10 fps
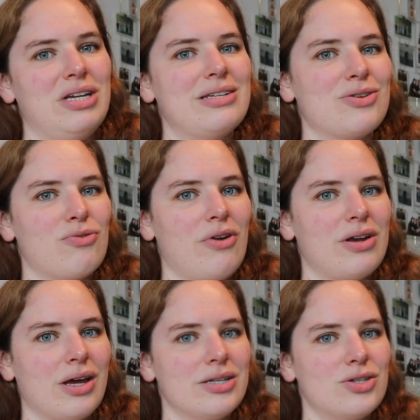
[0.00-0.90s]
it's not very
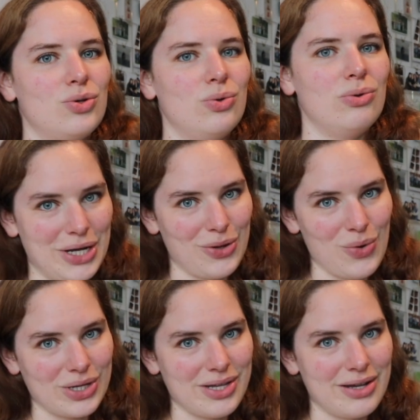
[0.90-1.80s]
nice to tell you how
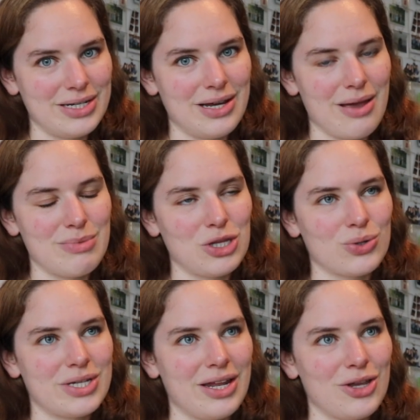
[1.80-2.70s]
excited I am and
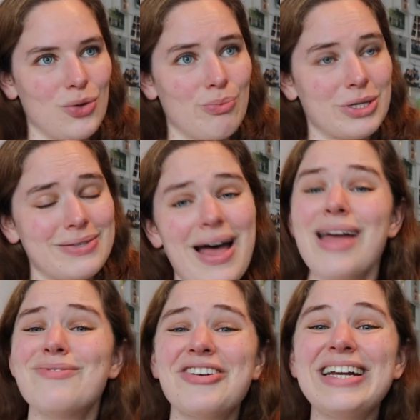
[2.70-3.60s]
not telling you, but I
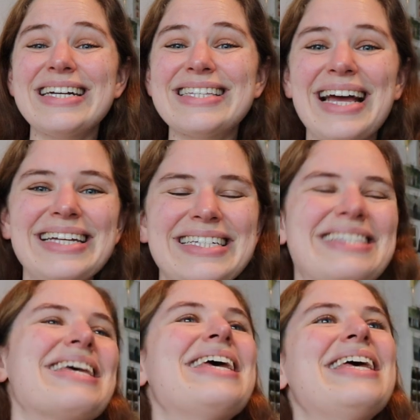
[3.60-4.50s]
am really excited.